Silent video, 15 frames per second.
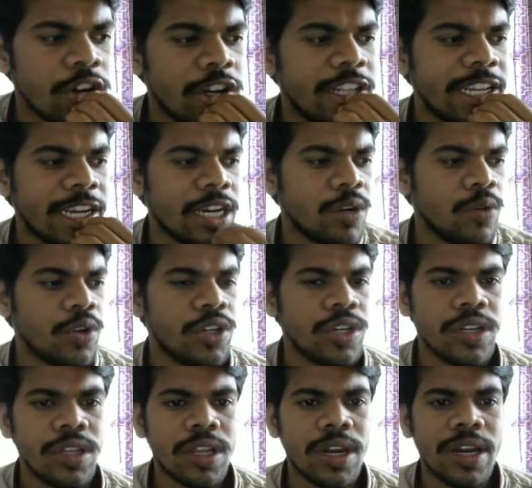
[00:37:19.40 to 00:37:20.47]
Second
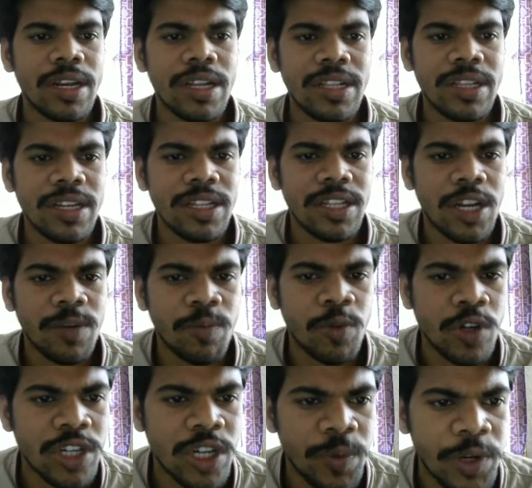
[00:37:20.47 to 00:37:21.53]
question, the right answer is not
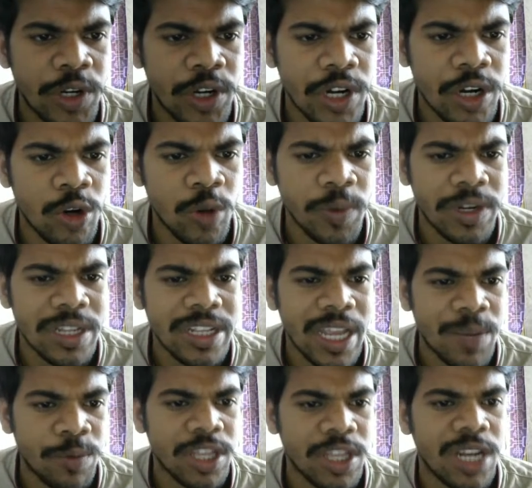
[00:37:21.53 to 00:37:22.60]
posterior pituitary lobe, it is
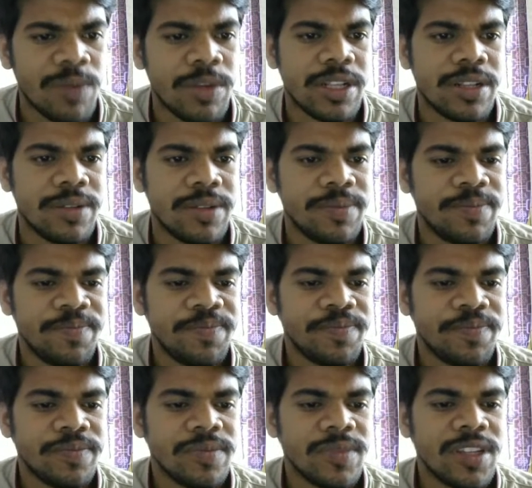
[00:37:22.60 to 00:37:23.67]
hypothalamus.
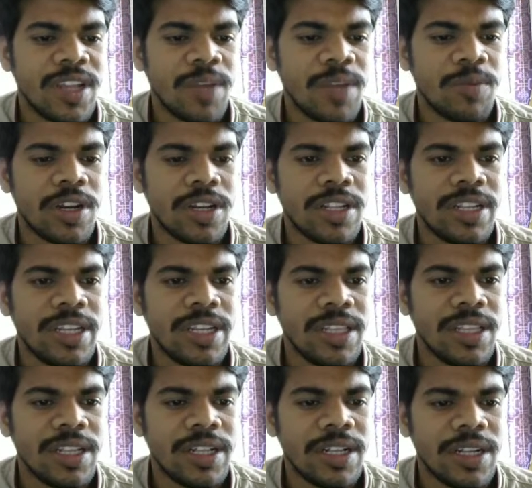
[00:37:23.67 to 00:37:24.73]
I am not
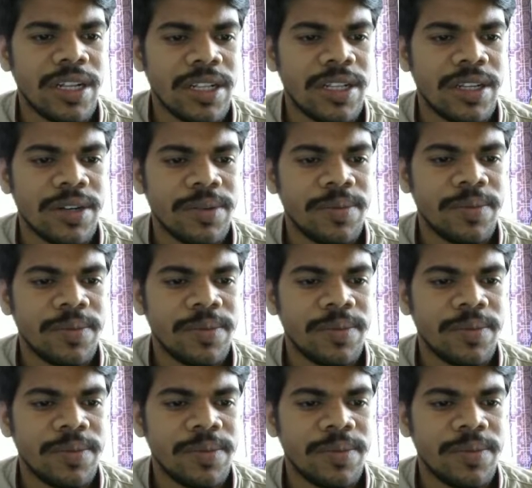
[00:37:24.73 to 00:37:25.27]
saying this answer.